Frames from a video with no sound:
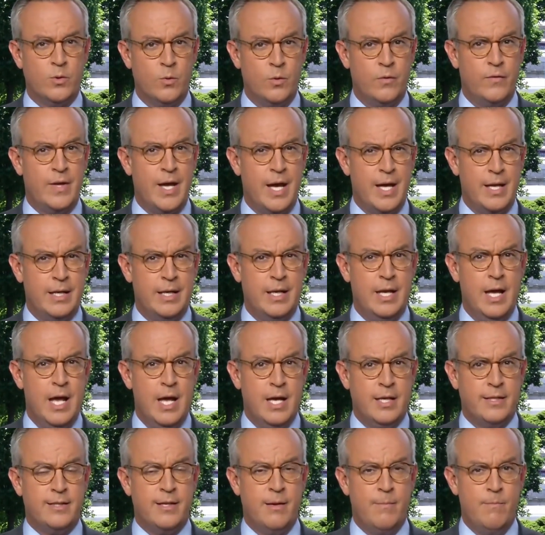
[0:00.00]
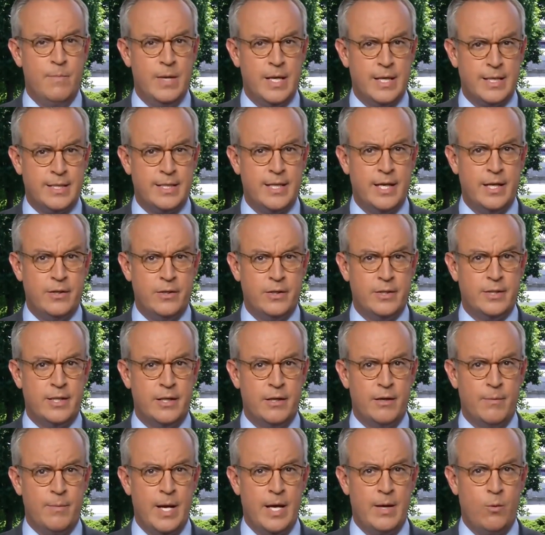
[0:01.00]
So we've gotten some mixed signals
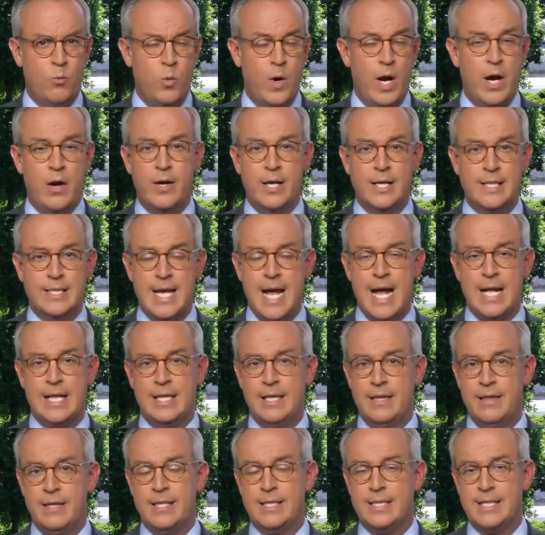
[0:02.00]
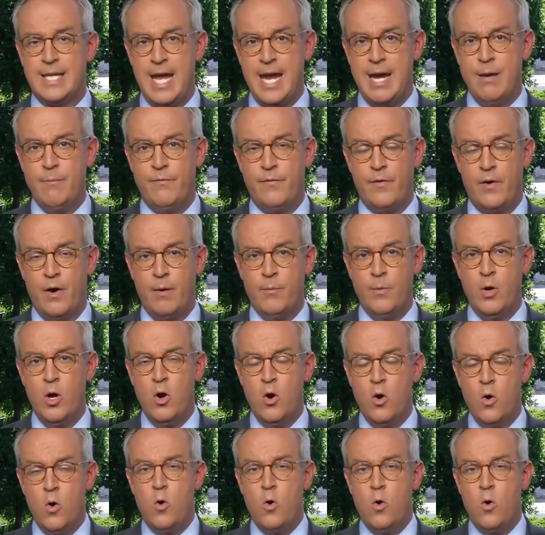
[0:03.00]
here about where exactly this came from